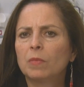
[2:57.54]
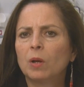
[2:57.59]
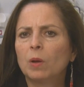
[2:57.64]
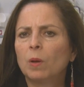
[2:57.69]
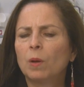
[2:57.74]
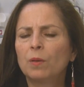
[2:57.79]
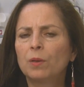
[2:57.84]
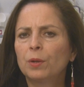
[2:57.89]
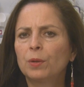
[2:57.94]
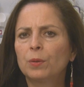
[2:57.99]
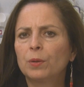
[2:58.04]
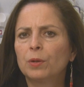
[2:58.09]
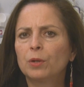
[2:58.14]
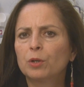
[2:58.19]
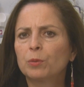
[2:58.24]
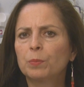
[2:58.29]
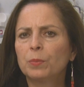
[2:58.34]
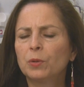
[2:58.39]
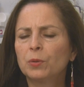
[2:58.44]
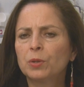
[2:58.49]
all the
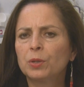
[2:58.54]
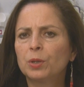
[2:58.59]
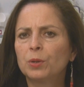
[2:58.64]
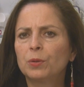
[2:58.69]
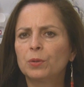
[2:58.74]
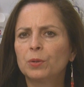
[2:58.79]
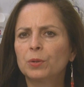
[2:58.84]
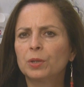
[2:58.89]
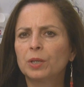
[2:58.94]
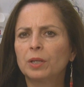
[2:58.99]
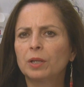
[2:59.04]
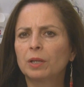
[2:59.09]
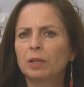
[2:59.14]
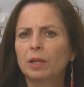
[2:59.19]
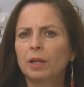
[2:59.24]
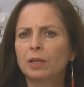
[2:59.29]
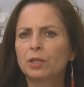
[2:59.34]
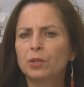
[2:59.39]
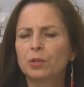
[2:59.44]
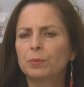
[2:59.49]
girls, most of the girls in the
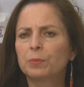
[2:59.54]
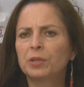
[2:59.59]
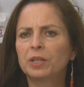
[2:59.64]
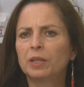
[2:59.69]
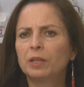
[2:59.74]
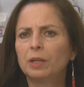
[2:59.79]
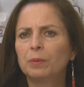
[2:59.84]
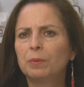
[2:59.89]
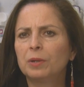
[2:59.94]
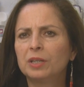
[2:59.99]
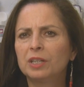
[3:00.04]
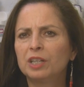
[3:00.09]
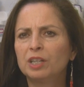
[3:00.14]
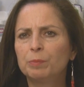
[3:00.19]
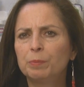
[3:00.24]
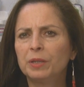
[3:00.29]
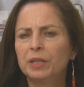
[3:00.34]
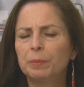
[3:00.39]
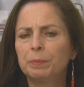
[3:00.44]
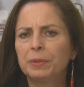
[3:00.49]
classroom said they wanted
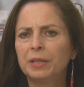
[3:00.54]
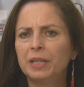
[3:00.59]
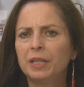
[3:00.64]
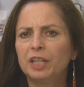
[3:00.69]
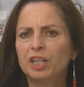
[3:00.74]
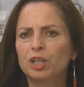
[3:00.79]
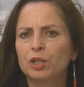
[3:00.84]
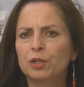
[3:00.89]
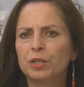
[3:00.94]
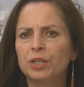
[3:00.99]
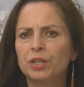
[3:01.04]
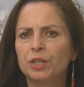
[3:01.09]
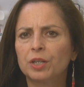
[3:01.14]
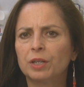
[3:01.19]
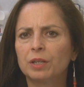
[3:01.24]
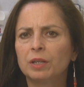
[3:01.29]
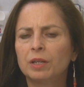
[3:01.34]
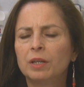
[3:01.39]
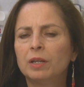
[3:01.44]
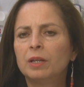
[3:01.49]
to be a
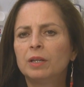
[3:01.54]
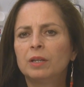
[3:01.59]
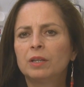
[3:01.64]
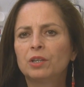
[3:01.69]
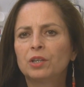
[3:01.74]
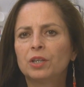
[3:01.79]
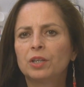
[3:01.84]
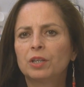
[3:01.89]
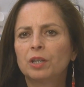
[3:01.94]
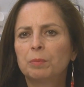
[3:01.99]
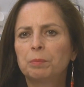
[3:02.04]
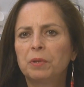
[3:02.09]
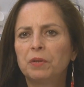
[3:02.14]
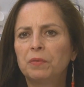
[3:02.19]
pediatrician. She said,